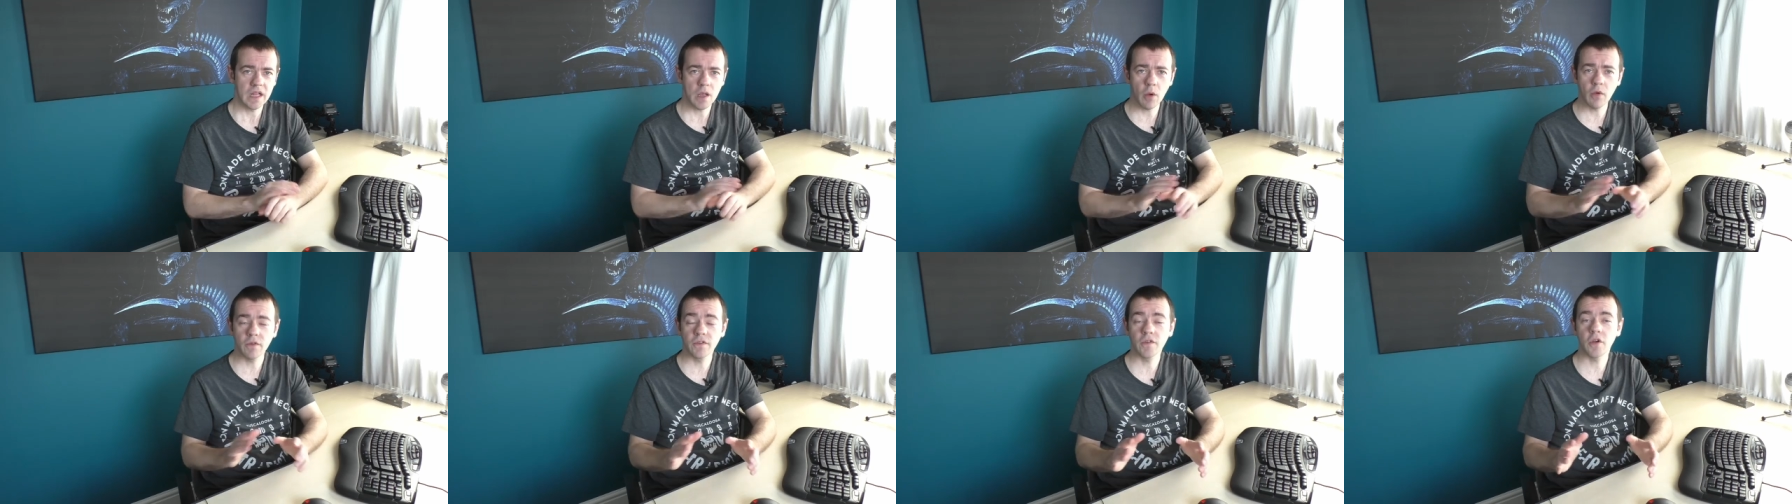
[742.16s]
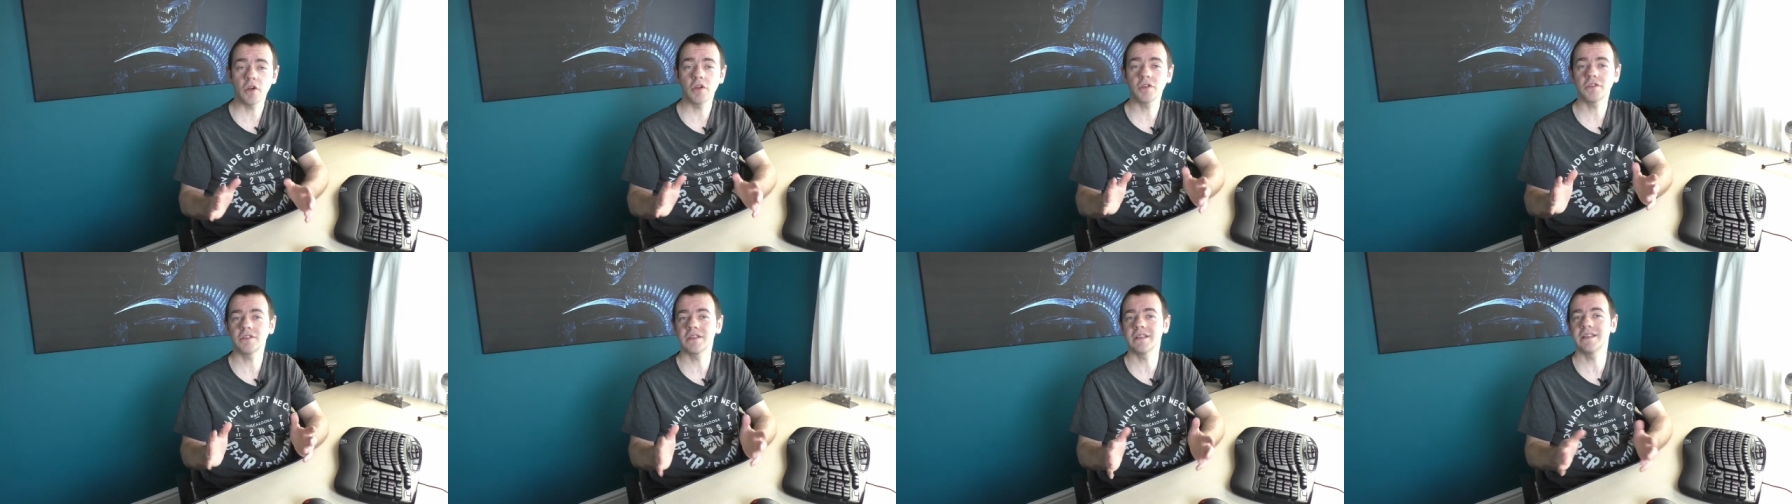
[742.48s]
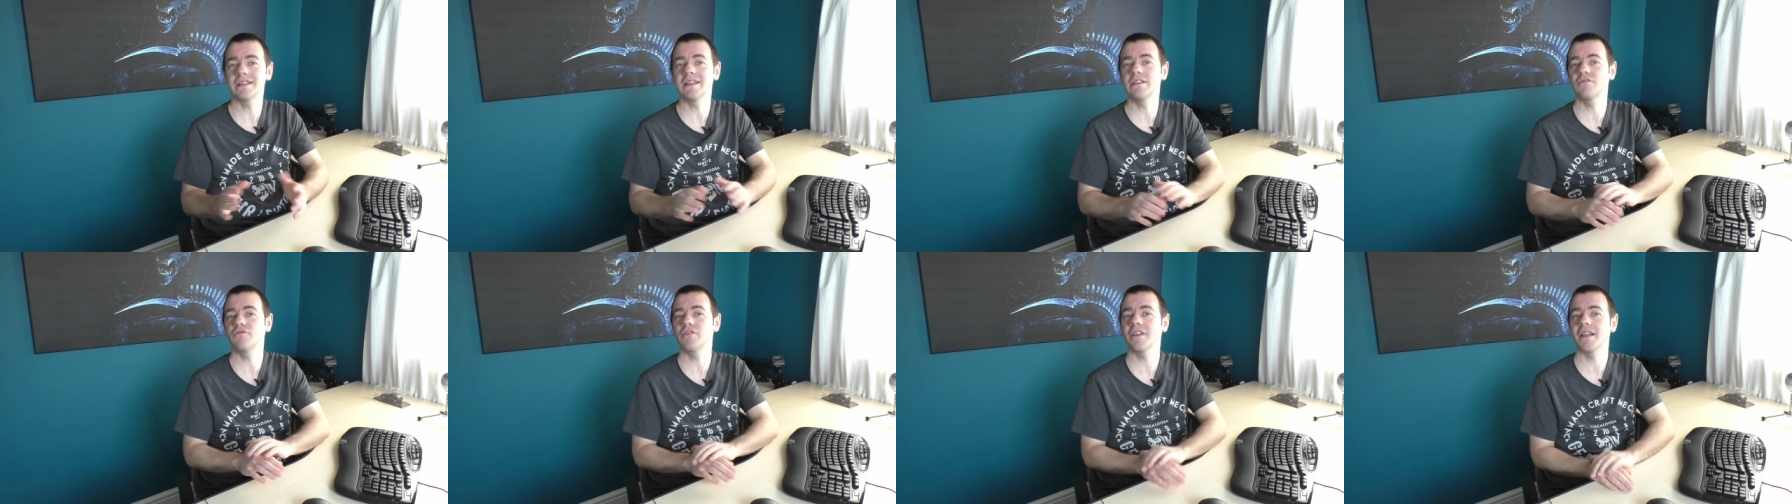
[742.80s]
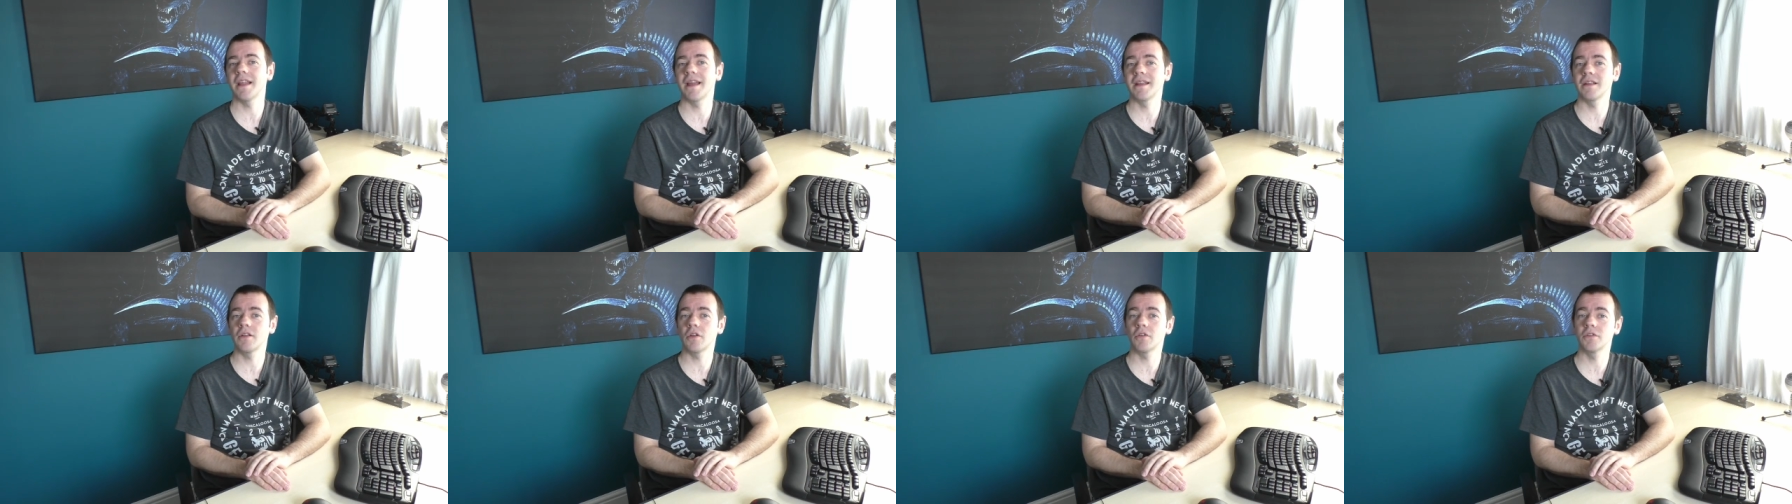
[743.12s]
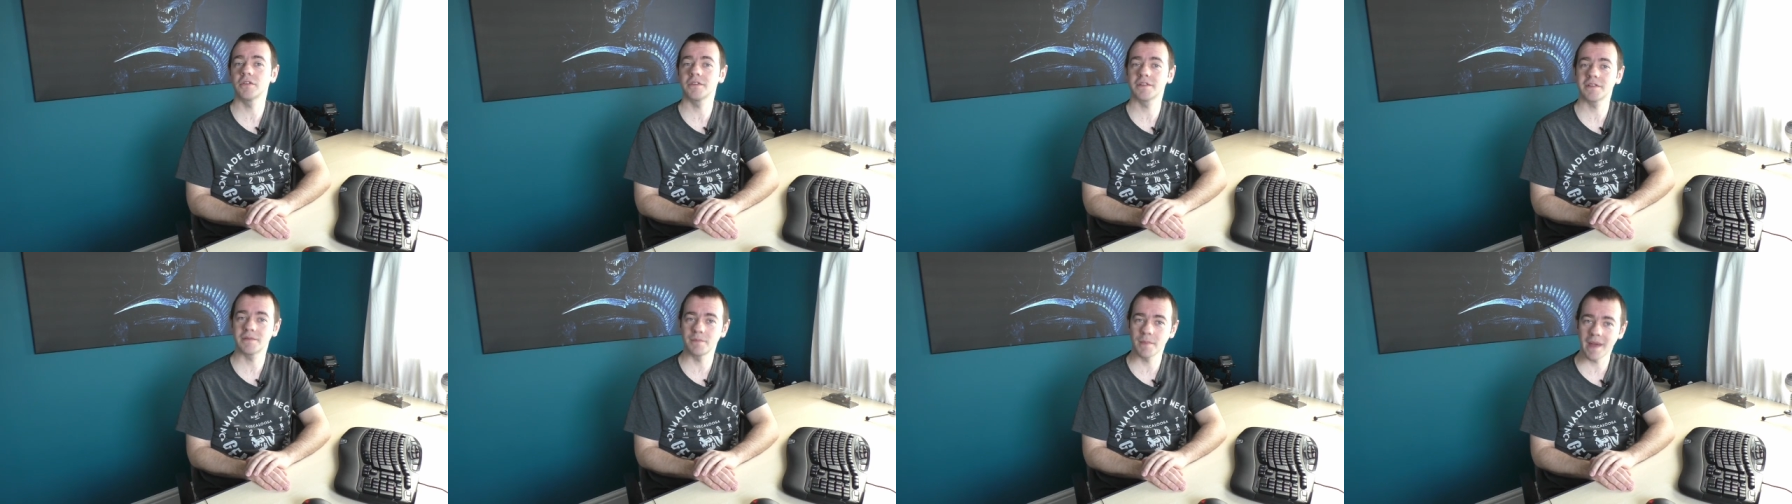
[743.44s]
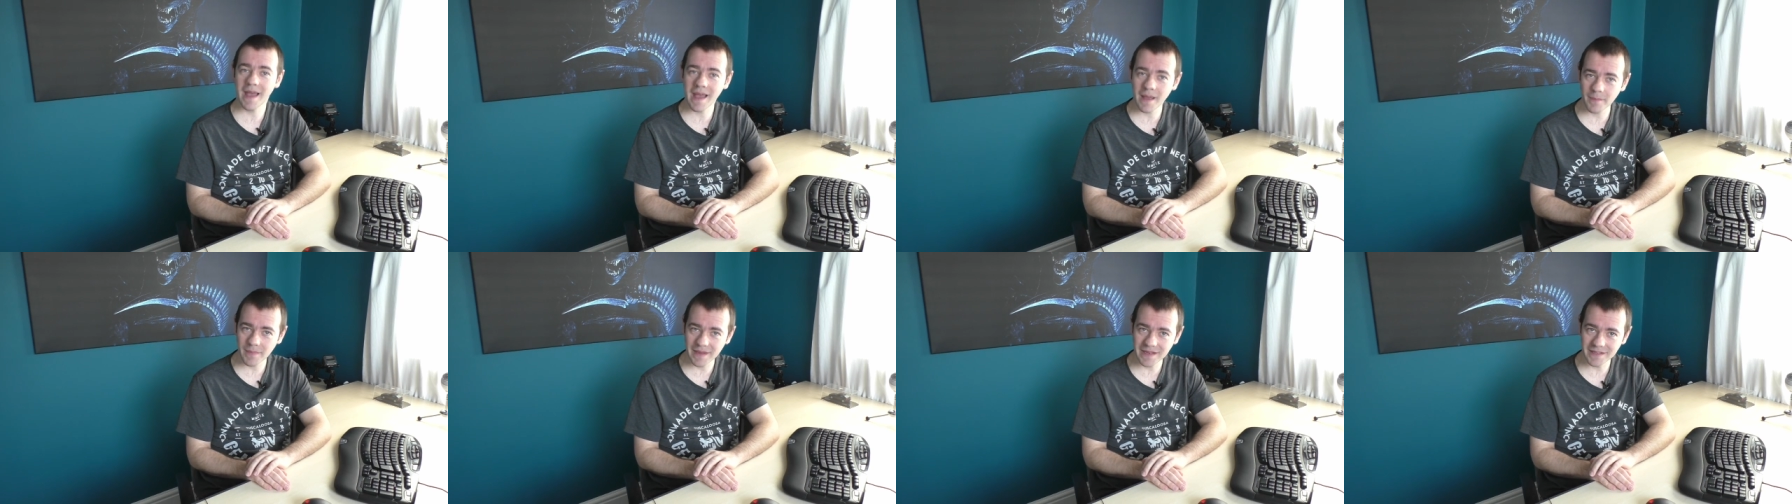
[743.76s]
Now, of course, this is reliant on
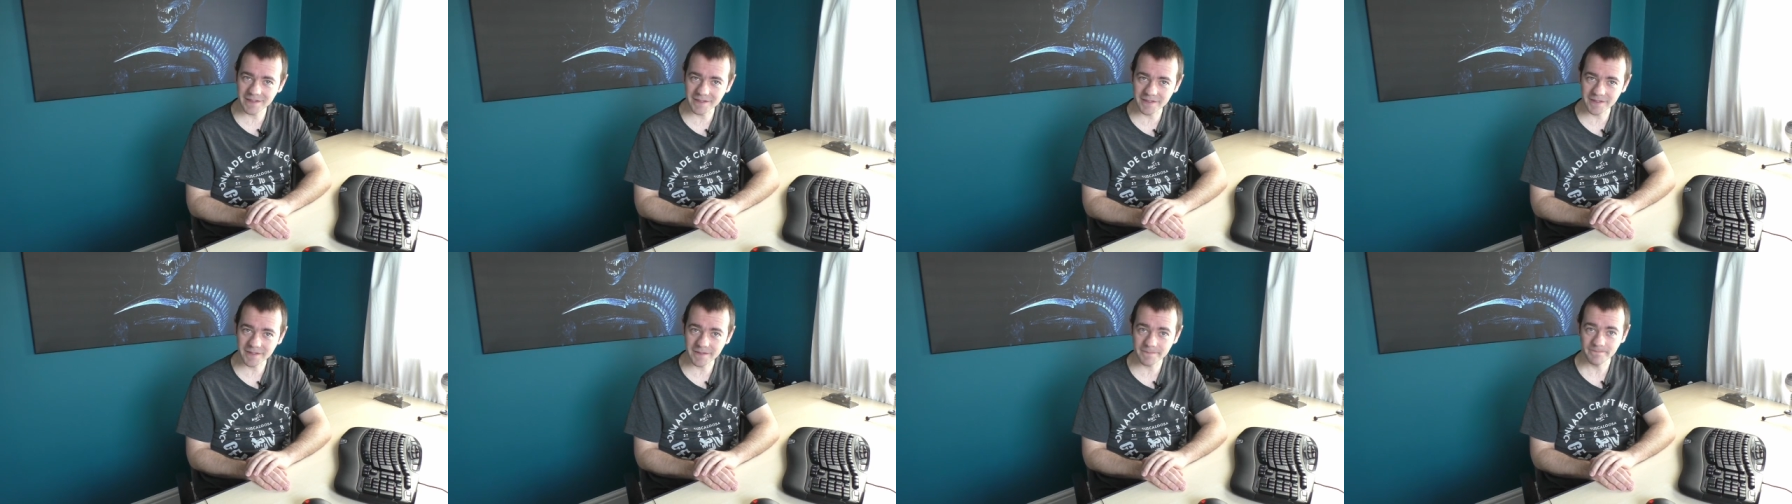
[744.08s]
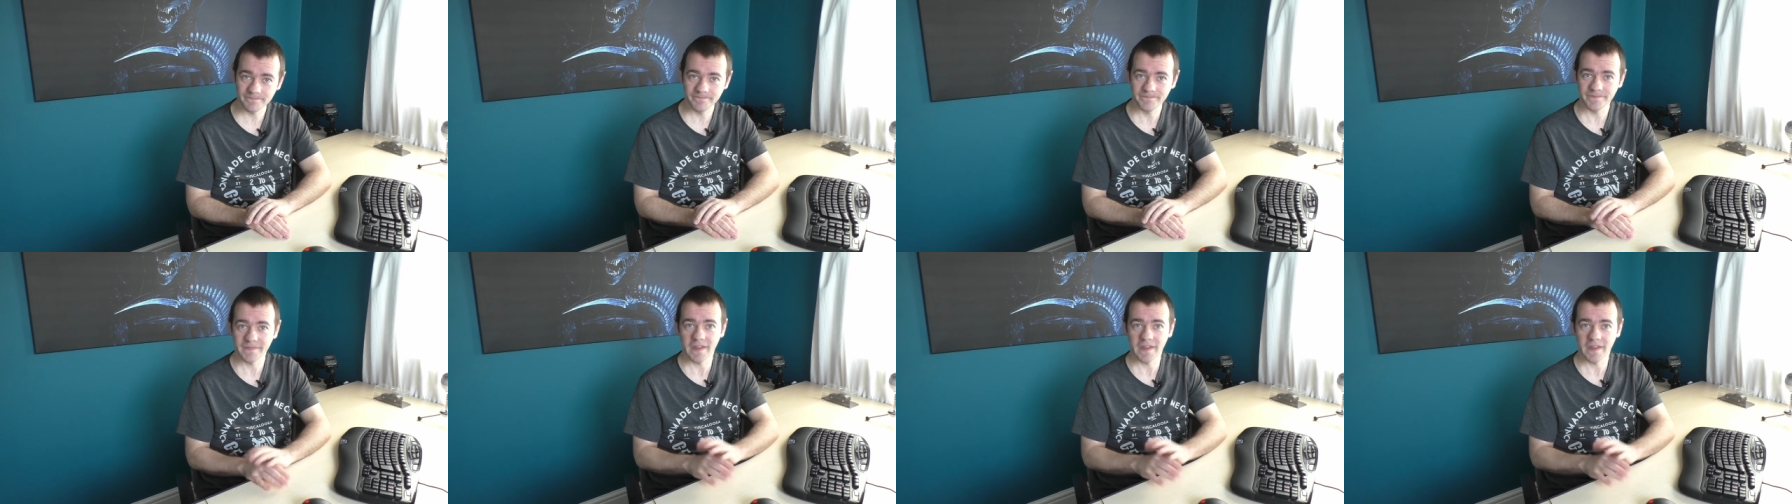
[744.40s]
smart meters,